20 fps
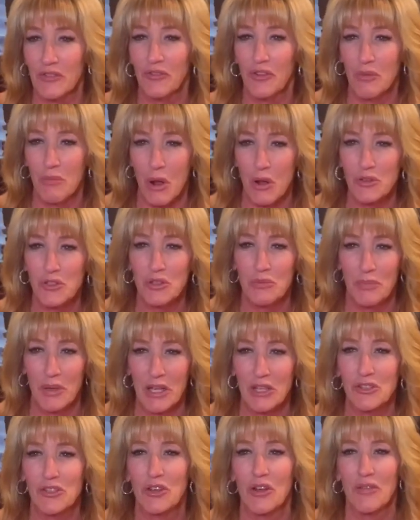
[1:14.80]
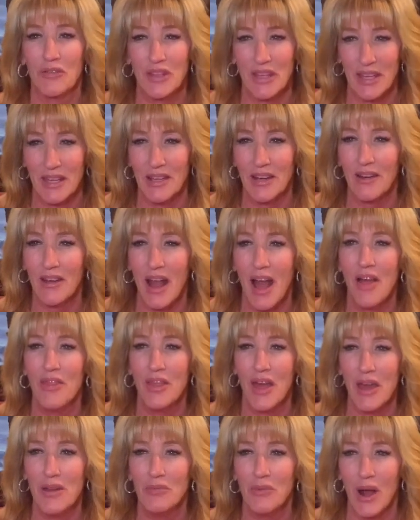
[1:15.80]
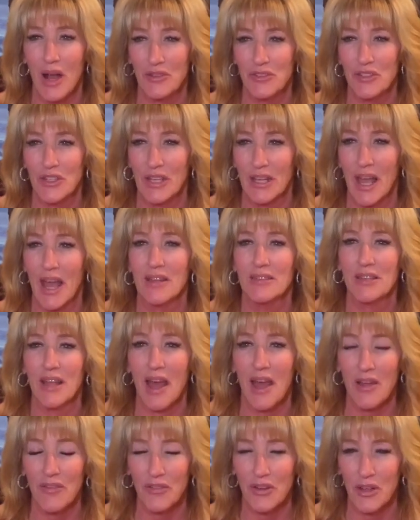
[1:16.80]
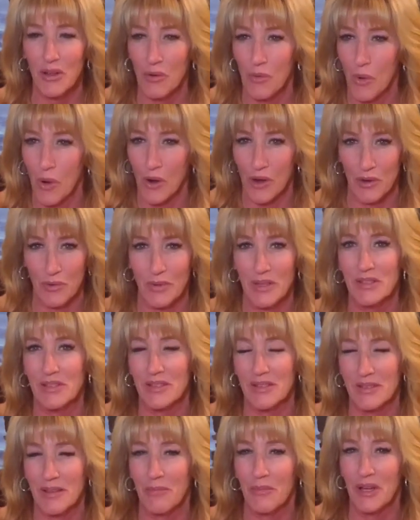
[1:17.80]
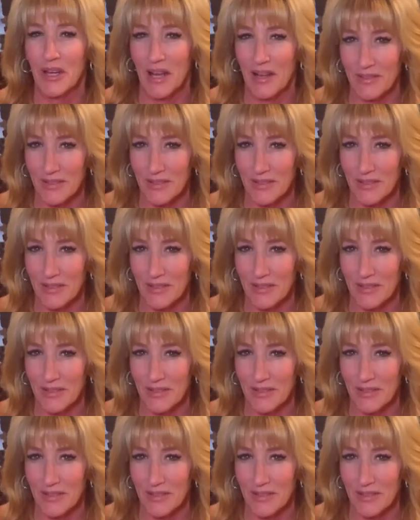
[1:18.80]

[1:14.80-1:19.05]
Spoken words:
for Motion Picture of the Year and then watching as every award went to someone